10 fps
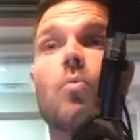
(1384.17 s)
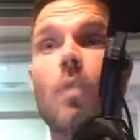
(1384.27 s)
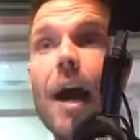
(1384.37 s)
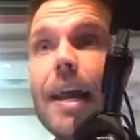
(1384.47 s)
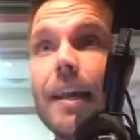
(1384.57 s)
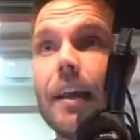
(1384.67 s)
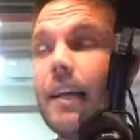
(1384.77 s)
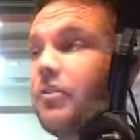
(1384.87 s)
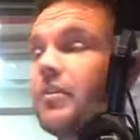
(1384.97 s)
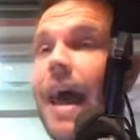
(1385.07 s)
Right.
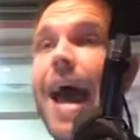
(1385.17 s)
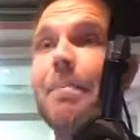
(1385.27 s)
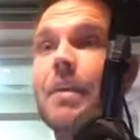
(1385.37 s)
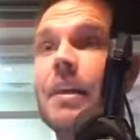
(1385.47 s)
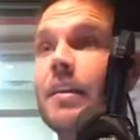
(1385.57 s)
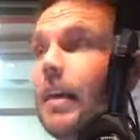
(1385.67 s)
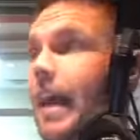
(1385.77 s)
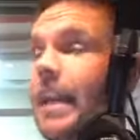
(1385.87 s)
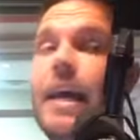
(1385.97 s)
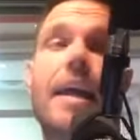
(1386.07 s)
It just happened,
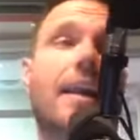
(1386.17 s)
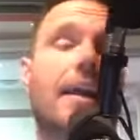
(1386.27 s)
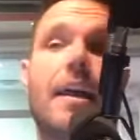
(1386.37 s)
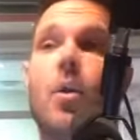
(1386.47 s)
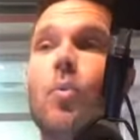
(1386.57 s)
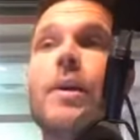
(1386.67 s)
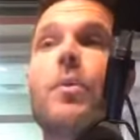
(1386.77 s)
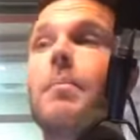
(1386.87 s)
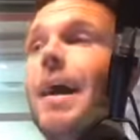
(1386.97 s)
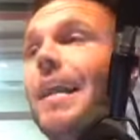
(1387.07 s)
and a week
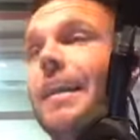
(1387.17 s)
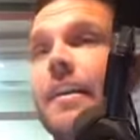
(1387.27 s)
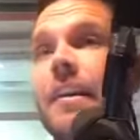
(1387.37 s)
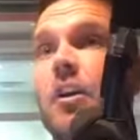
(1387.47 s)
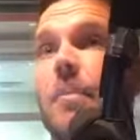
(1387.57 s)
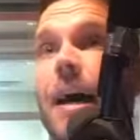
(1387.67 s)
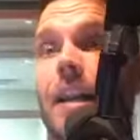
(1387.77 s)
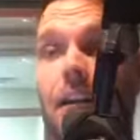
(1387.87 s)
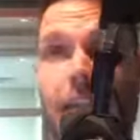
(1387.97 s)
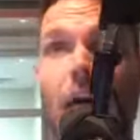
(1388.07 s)
went by and I didn't hear about
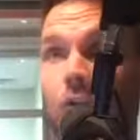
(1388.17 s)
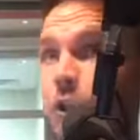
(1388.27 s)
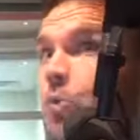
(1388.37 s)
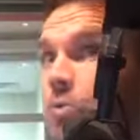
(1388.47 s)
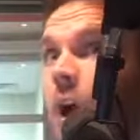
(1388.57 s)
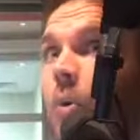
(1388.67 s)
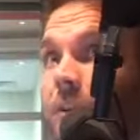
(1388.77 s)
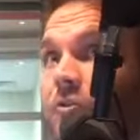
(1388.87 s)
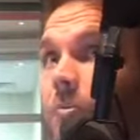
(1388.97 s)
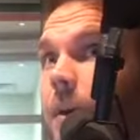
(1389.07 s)
it. Now you know
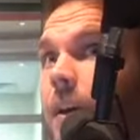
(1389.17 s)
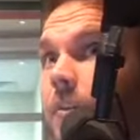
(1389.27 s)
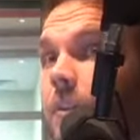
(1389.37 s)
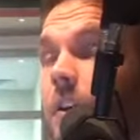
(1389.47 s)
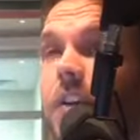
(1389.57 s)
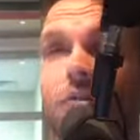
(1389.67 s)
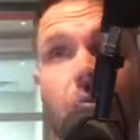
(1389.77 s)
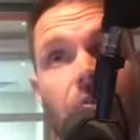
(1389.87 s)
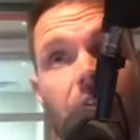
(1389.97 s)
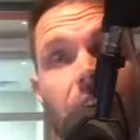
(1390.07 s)
what you missed because you
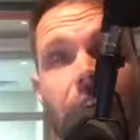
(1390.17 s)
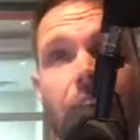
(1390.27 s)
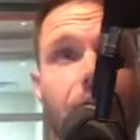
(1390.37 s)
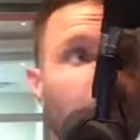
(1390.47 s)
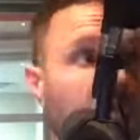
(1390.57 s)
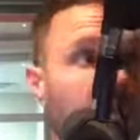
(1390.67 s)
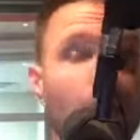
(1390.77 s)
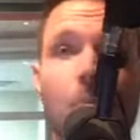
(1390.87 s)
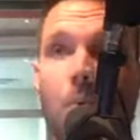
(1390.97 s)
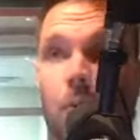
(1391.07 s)
see it. It's a
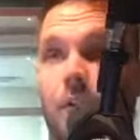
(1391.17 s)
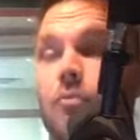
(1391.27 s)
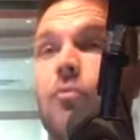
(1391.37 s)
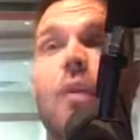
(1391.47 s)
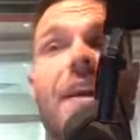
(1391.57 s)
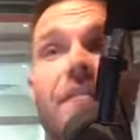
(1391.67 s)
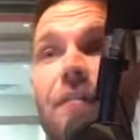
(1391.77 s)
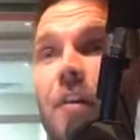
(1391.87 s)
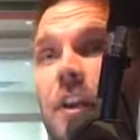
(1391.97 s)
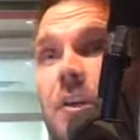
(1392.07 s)
billboard. It's right in
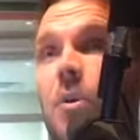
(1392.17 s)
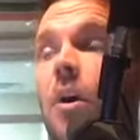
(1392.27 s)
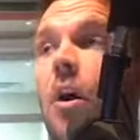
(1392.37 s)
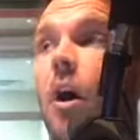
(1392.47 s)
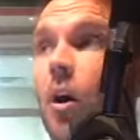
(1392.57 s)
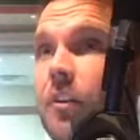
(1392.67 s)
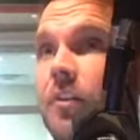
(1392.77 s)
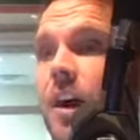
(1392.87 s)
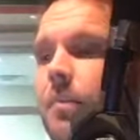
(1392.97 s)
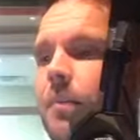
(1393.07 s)
front of you all the
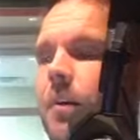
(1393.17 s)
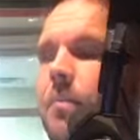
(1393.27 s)
time.